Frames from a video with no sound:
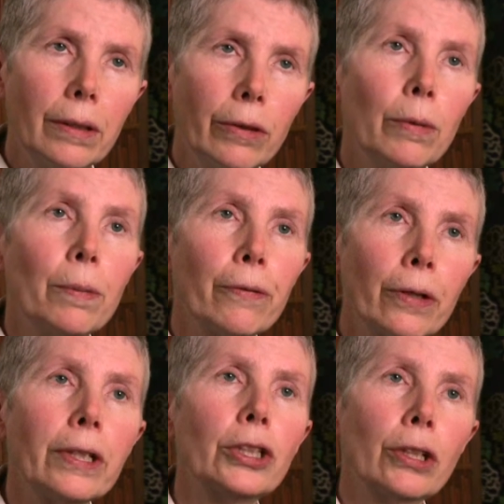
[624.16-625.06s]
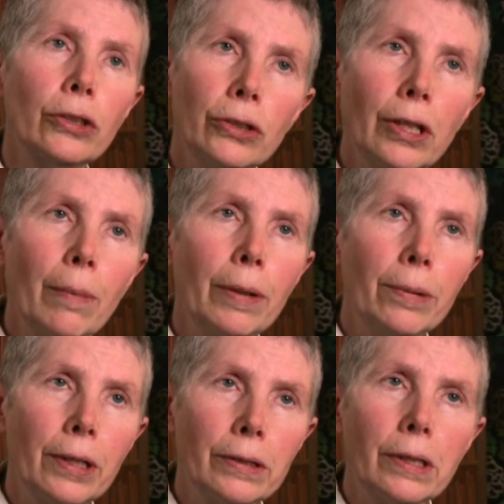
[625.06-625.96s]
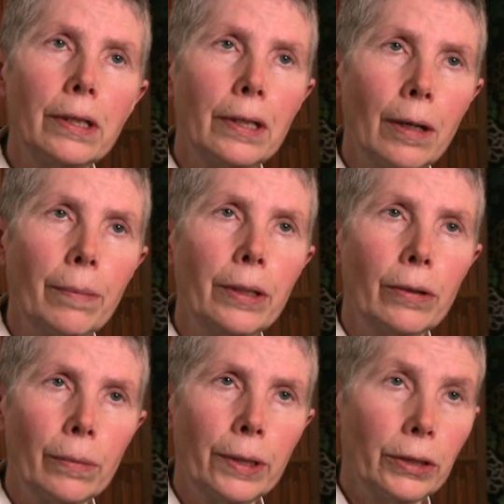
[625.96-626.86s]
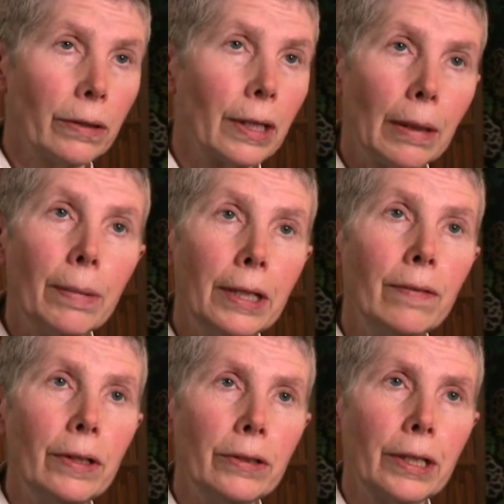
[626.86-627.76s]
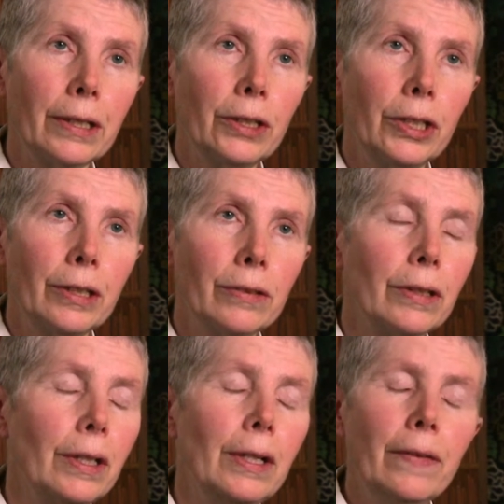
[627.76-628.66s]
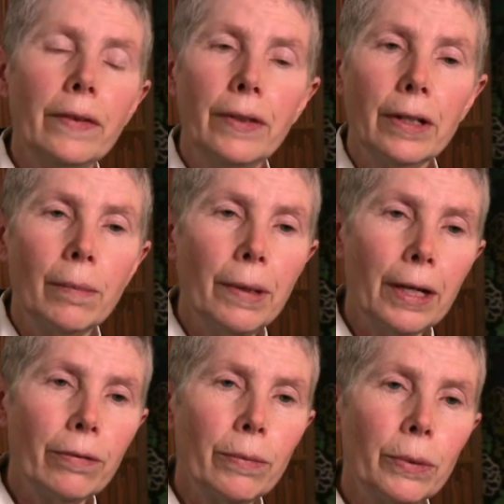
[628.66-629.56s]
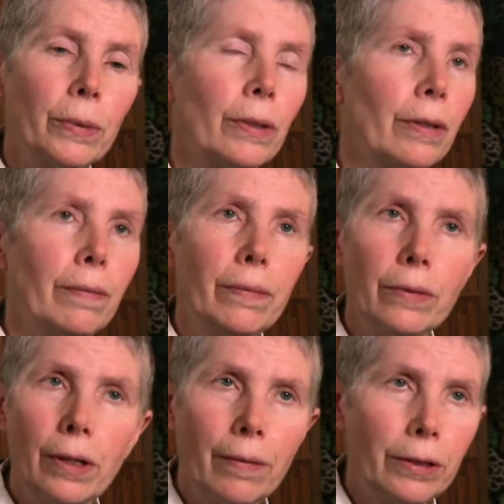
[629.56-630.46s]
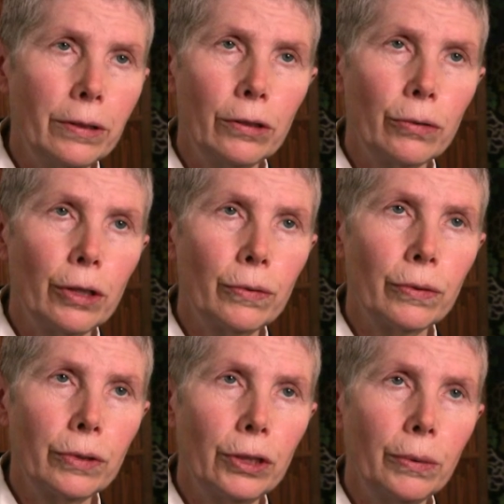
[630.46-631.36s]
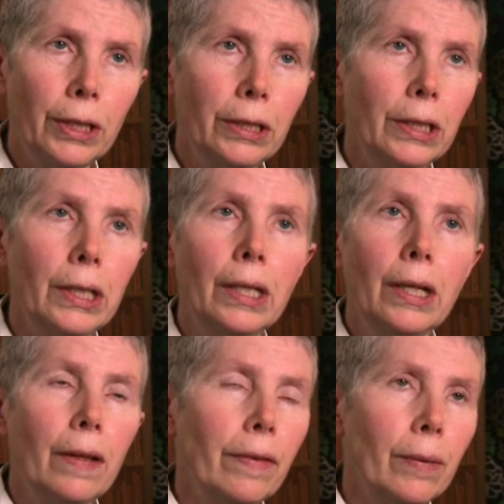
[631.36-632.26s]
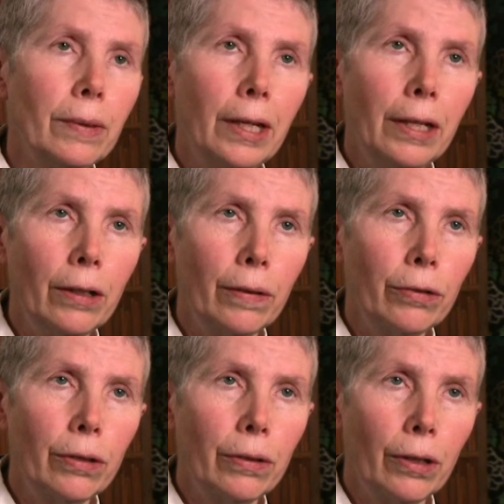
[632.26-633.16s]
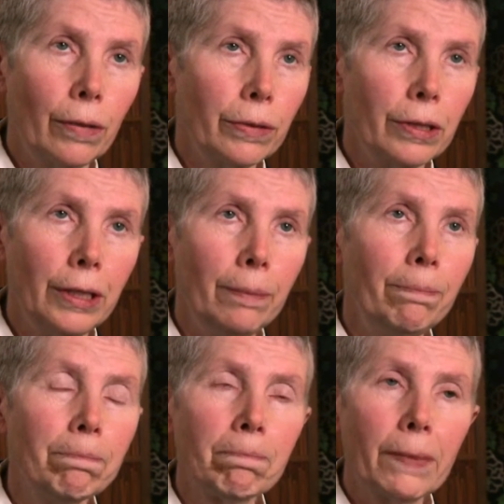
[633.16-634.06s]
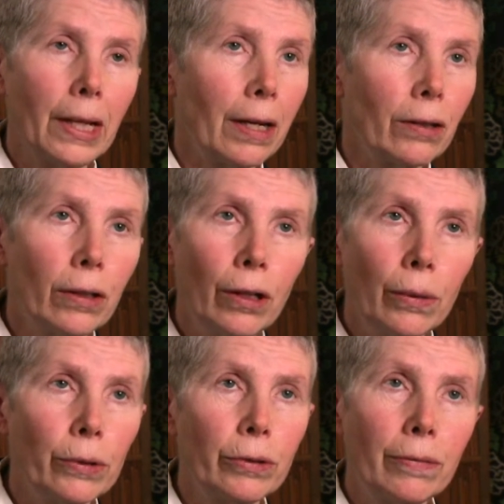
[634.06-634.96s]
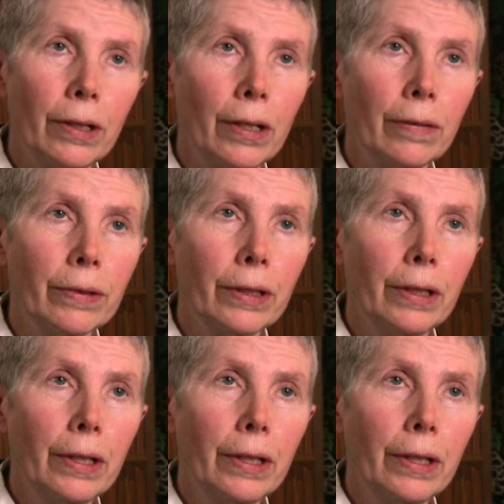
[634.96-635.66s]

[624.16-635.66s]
would prefer that charges not be pressed, that they not be court-martialed, that they be given a second chance, that they come back from the war, obviously a stressful situation, they were letting off steam, alcohol was involved,